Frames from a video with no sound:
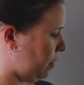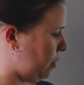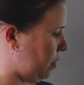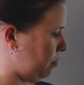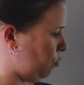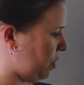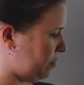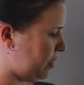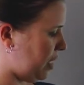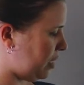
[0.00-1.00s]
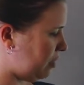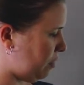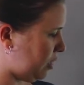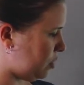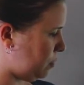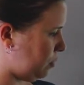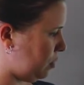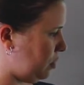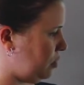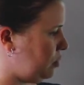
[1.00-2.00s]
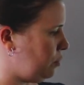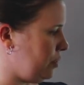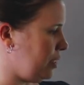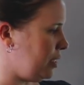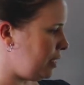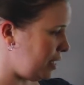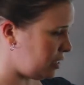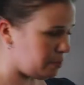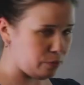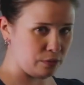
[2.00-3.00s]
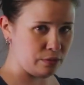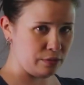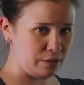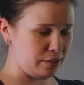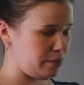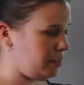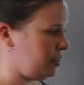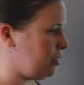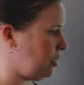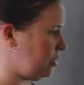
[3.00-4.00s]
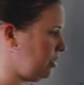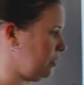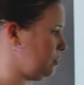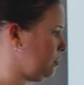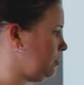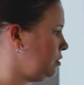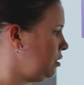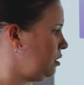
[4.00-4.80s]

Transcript: we have the negative exponent with the decimal as the intended answer.